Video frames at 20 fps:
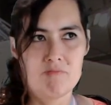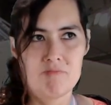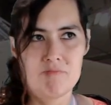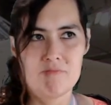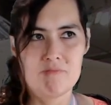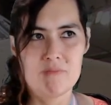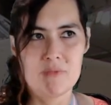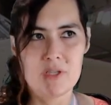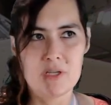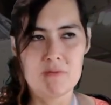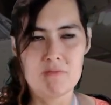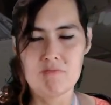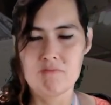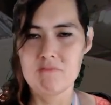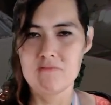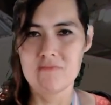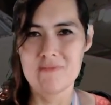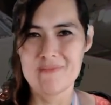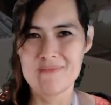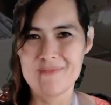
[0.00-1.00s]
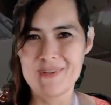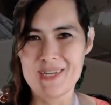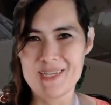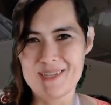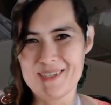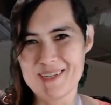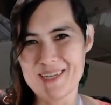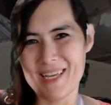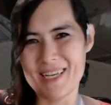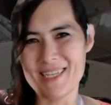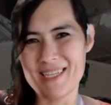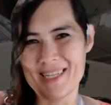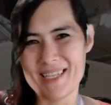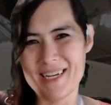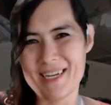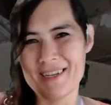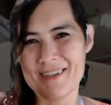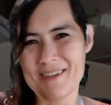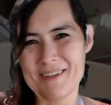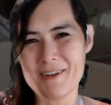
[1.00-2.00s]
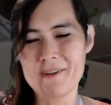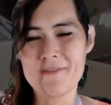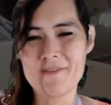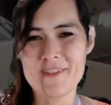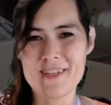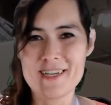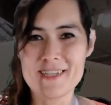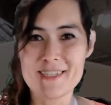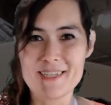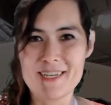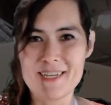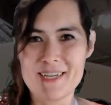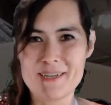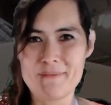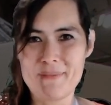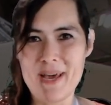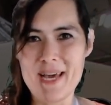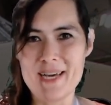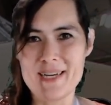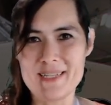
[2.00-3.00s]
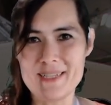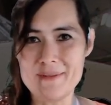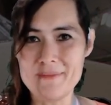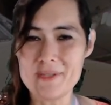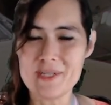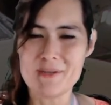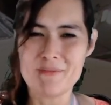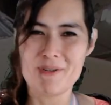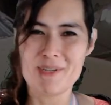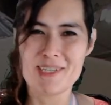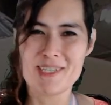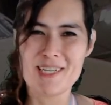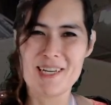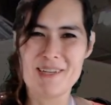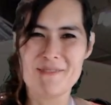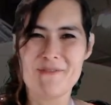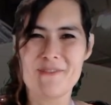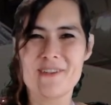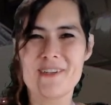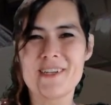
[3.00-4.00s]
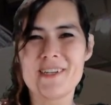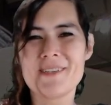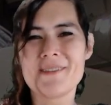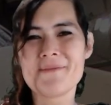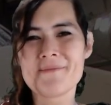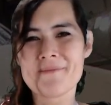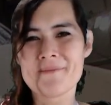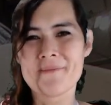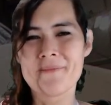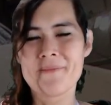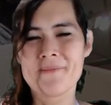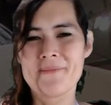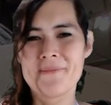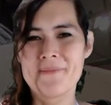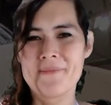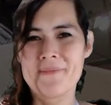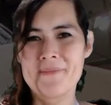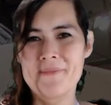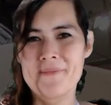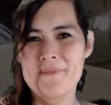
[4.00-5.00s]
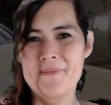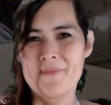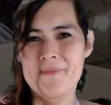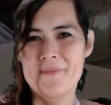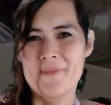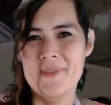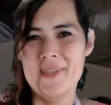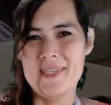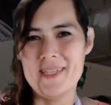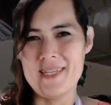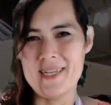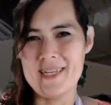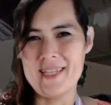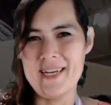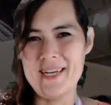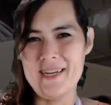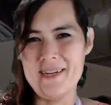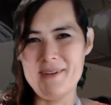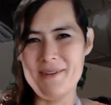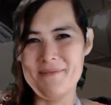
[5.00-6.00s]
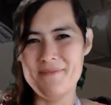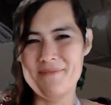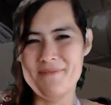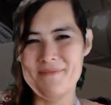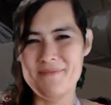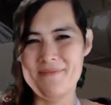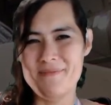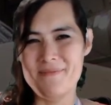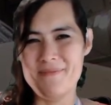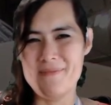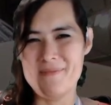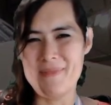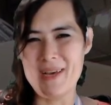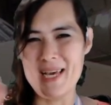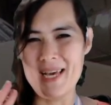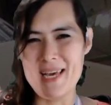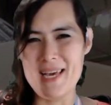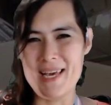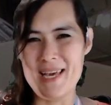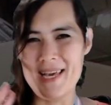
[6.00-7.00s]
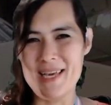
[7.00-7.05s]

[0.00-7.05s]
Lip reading: So, yeah, I'll catch you later. Hopefully I'll see you at PAX. I'm super excited for it. See you later. Bye.